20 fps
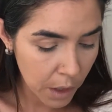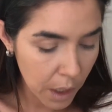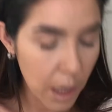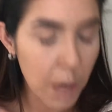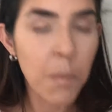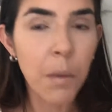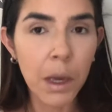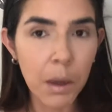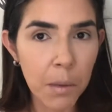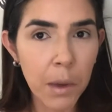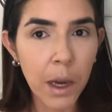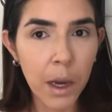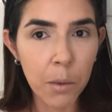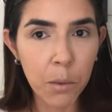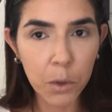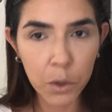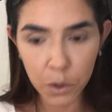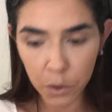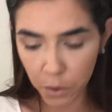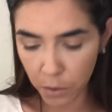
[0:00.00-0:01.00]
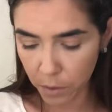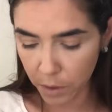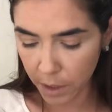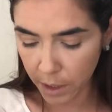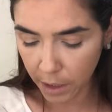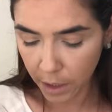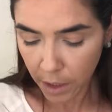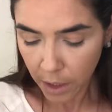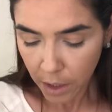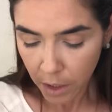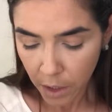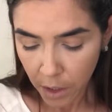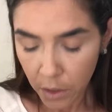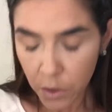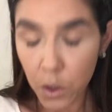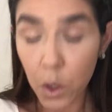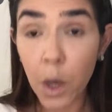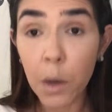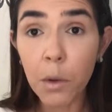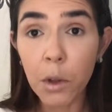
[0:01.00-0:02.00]
and maybe I would do that.
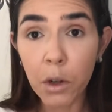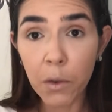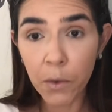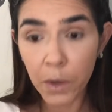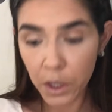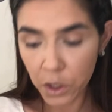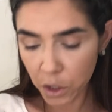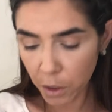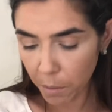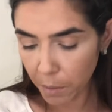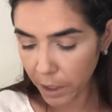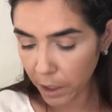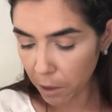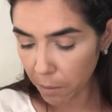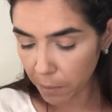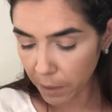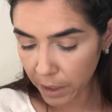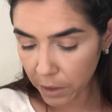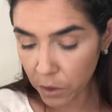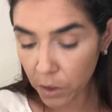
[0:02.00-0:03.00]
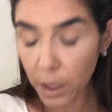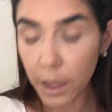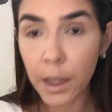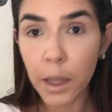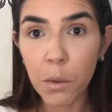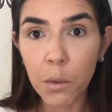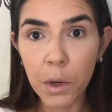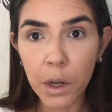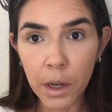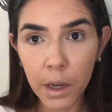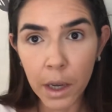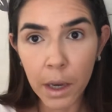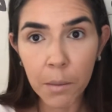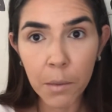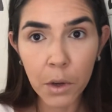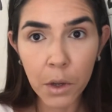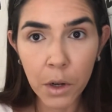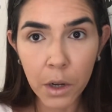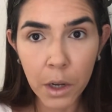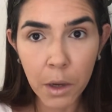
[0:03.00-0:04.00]
So I'm gonna finish up my complexion and then
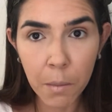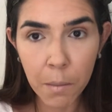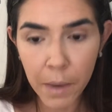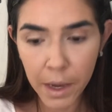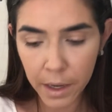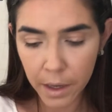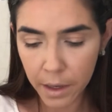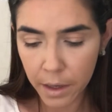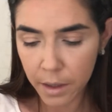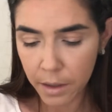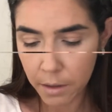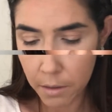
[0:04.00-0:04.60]
I'm gonna come back.